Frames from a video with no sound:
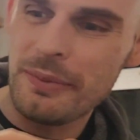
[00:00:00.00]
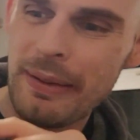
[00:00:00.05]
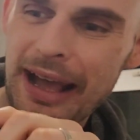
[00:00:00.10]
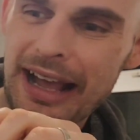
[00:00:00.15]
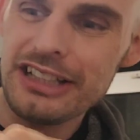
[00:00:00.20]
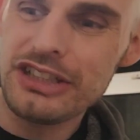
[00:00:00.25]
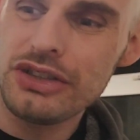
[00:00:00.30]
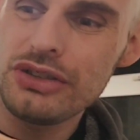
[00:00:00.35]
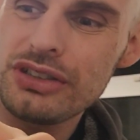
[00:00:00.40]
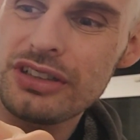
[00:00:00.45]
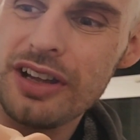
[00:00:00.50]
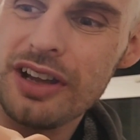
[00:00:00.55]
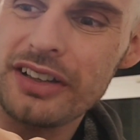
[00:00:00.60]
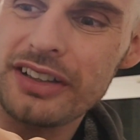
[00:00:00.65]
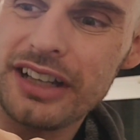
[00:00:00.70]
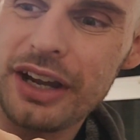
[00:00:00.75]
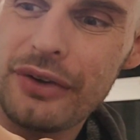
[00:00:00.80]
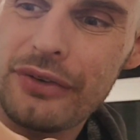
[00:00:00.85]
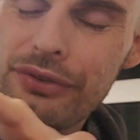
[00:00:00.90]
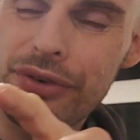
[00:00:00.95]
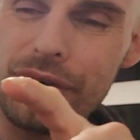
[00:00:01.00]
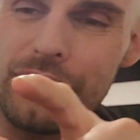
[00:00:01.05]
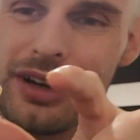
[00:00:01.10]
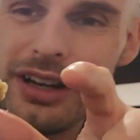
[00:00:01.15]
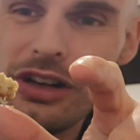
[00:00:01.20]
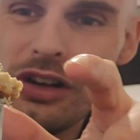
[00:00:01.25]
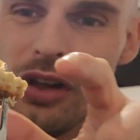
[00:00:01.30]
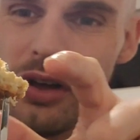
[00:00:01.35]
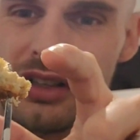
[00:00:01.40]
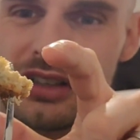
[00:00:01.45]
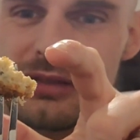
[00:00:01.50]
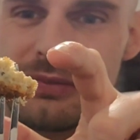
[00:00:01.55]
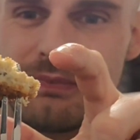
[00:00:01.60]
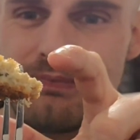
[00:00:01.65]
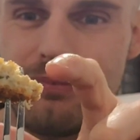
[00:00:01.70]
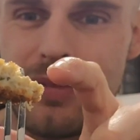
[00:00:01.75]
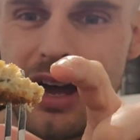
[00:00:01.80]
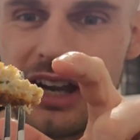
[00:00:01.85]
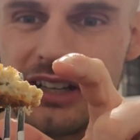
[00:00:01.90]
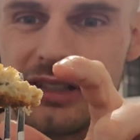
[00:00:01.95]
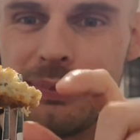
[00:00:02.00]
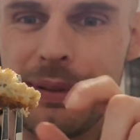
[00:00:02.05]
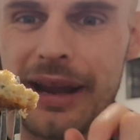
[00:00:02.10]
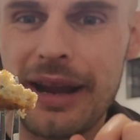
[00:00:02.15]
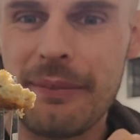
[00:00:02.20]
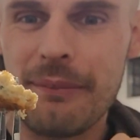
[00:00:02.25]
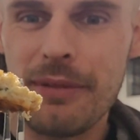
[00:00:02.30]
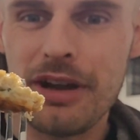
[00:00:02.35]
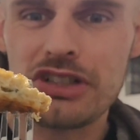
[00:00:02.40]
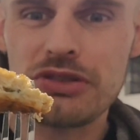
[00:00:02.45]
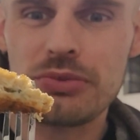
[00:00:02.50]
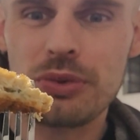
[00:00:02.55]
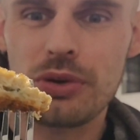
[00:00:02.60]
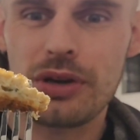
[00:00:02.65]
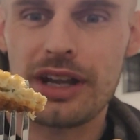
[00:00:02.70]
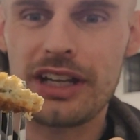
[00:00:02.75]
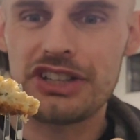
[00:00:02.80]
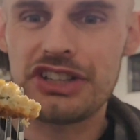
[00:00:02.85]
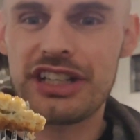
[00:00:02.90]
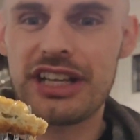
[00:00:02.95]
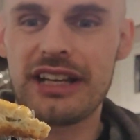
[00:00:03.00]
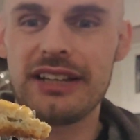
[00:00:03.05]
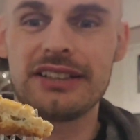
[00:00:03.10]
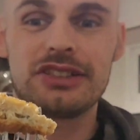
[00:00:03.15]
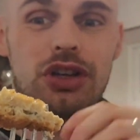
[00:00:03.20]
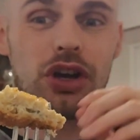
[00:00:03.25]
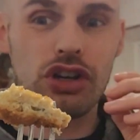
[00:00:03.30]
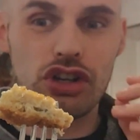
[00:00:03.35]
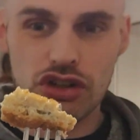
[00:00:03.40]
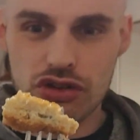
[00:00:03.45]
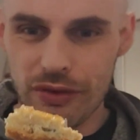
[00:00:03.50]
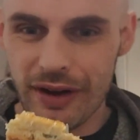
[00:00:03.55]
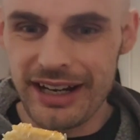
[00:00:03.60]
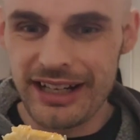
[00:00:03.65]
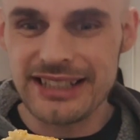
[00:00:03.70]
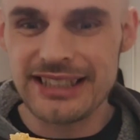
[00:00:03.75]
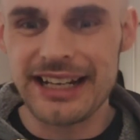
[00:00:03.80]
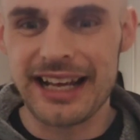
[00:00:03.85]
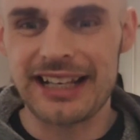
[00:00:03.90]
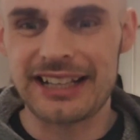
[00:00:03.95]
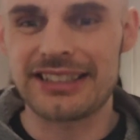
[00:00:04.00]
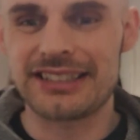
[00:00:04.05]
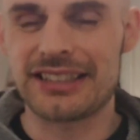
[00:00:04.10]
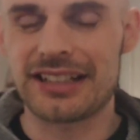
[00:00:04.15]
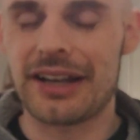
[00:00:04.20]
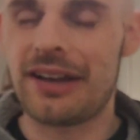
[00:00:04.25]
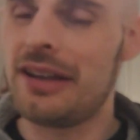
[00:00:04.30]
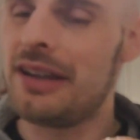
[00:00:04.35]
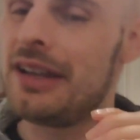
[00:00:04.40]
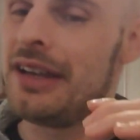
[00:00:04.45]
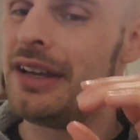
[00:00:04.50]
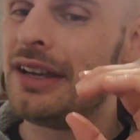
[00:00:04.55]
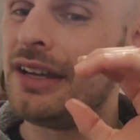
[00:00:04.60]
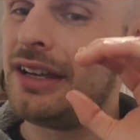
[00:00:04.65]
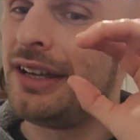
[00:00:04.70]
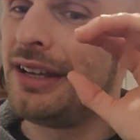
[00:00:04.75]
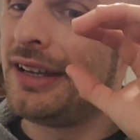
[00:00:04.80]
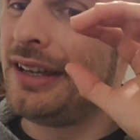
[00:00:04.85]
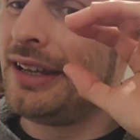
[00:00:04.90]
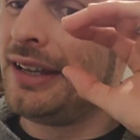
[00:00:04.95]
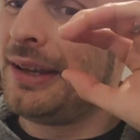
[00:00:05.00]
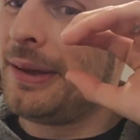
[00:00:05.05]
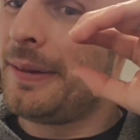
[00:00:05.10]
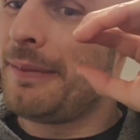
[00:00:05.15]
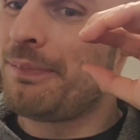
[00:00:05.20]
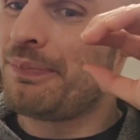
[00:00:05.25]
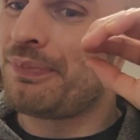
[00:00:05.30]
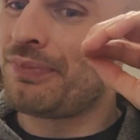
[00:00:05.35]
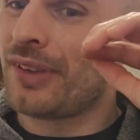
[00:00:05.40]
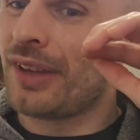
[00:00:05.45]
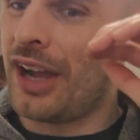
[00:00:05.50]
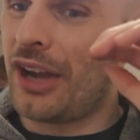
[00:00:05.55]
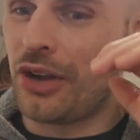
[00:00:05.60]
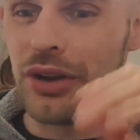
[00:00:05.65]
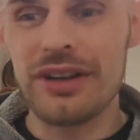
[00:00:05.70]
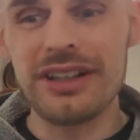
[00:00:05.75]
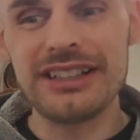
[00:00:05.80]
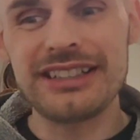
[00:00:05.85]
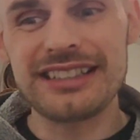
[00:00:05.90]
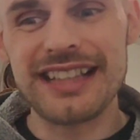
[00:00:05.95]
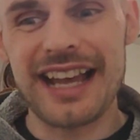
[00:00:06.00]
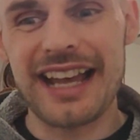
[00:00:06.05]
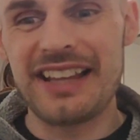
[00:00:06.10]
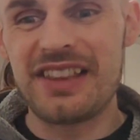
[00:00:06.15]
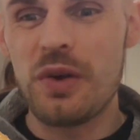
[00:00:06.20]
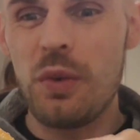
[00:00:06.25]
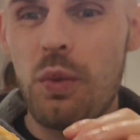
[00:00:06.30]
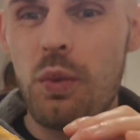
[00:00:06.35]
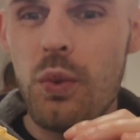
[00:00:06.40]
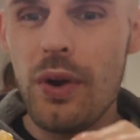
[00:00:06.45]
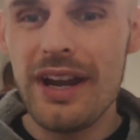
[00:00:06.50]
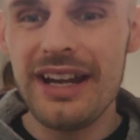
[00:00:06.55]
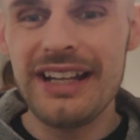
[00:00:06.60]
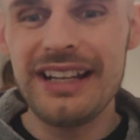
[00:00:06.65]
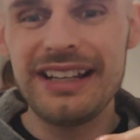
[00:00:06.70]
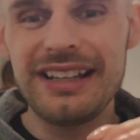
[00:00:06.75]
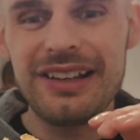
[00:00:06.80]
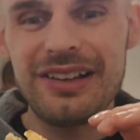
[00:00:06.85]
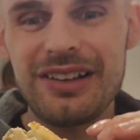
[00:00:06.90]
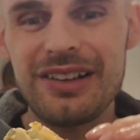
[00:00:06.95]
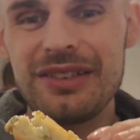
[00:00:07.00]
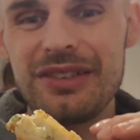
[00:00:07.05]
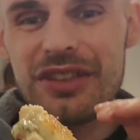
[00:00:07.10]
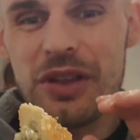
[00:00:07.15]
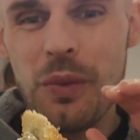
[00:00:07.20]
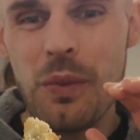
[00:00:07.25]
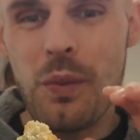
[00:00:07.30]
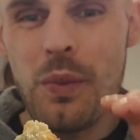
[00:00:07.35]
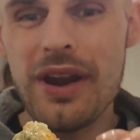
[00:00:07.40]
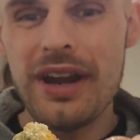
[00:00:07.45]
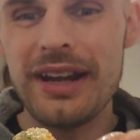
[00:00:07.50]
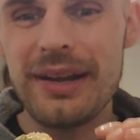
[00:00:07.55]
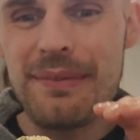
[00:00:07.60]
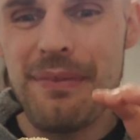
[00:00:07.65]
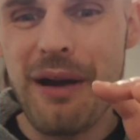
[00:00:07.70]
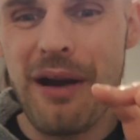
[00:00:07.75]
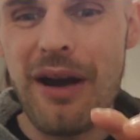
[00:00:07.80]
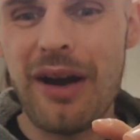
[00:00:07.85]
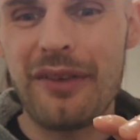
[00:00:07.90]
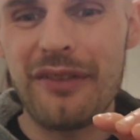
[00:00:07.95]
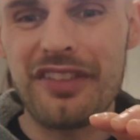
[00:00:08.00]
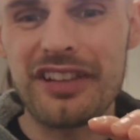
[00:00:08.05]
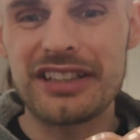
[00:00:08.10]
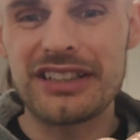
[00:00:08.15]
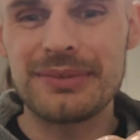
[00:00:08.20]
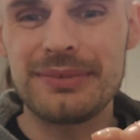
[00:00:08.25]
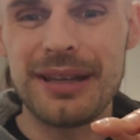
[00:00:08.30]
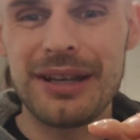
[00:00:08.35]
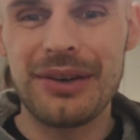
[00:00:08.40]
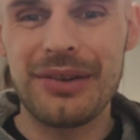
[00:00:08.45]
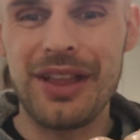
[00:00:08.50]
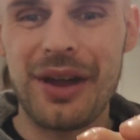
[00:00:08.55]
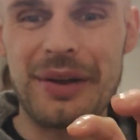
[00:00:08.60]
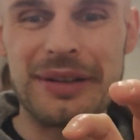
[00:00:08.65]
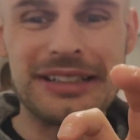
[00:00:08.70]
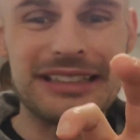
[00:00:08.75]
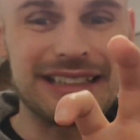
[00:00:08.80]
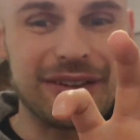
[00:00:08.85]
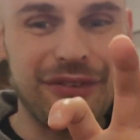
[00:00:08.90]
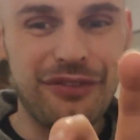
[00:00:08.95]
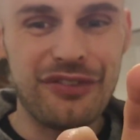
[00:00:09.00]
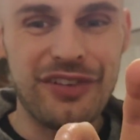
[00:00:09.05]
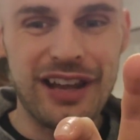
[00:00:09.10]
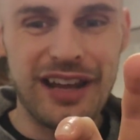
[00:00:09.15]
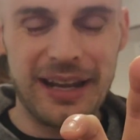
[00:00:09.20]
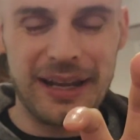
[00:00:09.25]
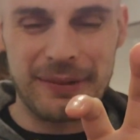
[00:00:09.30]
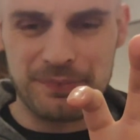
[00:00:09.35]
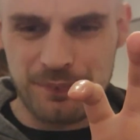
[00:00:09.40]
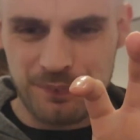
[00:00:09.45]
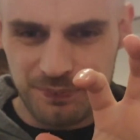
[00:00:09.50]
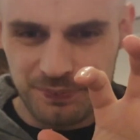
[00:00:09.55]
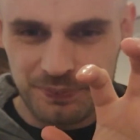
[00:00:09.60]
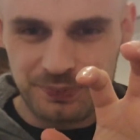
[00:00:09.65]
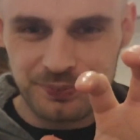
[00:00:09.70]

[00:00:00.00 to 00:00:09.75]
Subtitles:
But as you start to go through, it looks much better, much more like chicken. It's got great texture. I've got to say, the winning part of this meal though is the filling.